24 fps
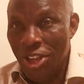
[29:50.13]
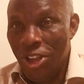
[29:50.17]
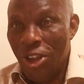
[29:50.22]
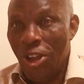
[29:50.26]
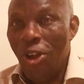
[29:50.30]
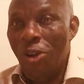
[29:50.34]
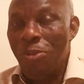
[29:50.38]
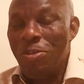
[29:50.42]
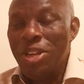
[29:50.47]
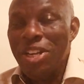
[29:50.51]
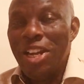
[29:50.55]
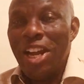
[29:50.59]

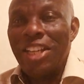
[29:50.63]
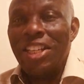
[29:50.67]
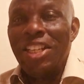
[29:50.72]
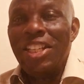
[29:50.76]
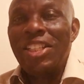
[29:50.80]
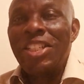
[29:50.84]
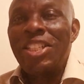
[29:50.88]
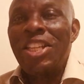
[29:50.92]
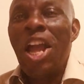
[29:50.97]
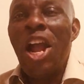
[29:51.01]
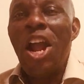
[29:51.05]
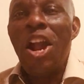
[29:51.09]
come in at the
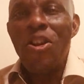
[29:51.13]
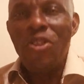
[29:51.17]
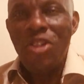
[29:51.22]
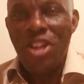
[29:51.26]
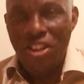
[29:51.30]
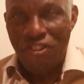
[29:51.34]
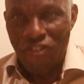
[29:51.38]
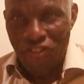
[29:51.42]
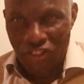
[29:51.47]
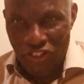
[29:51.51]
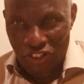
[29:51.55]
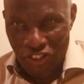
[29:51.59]

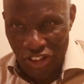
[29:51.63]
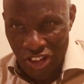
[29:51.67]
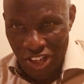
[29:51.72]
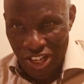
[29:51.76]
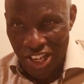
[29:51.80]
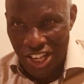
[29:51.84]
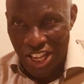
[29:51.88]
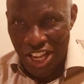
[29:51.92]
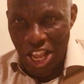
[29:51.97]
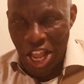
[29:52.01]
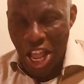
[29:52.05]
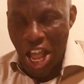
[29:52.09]
tariff
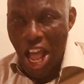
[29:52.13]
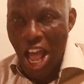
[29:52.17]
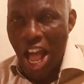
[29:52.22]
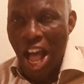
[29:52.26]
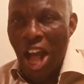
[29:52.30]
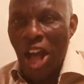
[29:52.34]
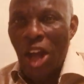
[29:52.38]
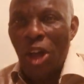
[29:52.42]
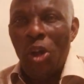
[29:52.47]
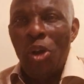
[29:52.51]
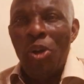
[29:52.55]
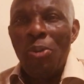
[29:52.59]

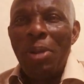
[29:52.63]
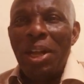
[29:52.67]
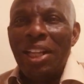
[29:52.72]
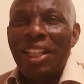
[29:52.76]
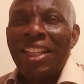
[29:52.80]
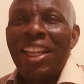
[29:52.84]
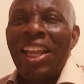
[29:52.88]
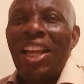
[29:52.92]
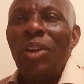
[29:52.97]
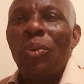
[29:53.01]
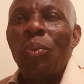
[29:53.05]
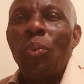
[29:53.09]
and come and
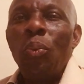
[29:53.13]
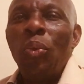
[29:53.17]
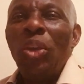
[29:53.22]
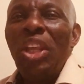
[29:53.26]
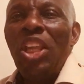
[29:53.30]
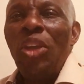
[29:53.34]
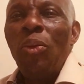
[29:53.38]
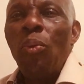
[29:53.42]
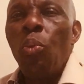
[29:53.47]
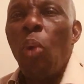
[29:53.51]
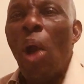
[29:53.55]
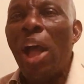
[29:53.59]
tell
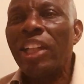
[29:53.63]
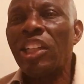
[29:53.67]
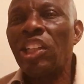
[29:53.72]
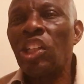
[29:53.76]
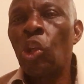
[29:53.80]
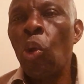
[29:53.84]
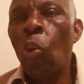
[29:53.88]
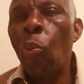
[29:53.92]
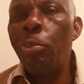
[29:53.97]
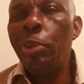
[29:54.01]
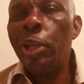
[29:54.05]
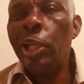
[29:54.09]
we what
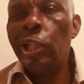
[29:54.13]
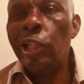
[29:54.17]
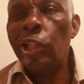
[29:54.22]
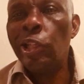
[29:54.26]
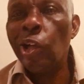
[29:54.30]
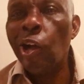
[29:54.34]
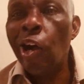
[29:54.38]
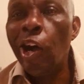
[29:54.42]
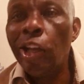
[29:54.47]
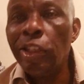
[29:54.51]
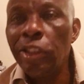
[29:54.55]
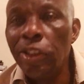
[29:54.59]
to be
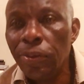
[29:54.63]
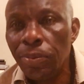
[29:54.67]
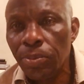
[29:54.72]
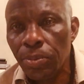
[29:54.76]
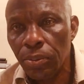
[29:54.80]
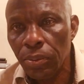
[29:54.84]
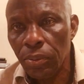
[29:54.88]
done.